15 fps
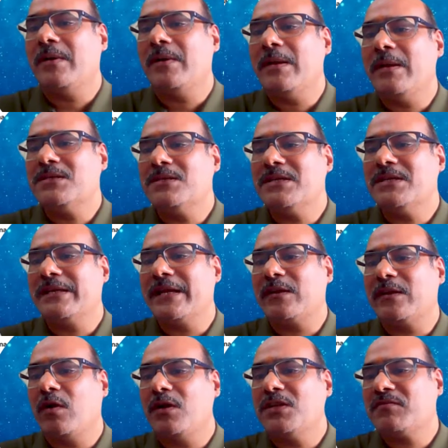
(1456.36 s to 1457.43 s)
emerging
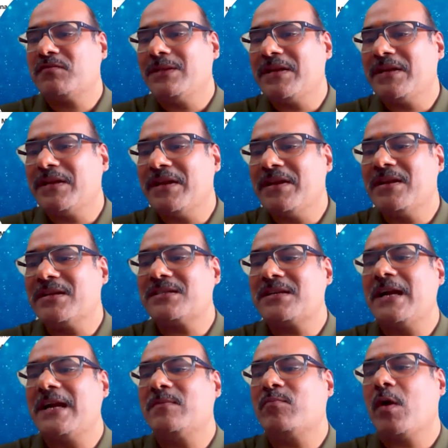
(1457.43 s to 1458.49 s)
technologies from a 3-year
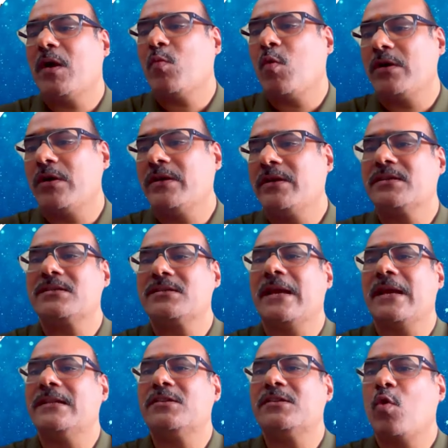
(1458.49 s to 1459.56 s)
standpoint, what it is,
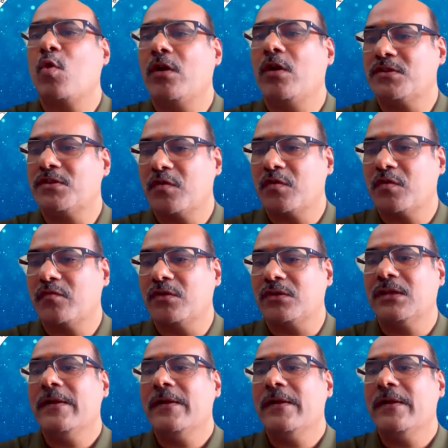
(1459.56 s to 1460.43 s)
and so on and so forth.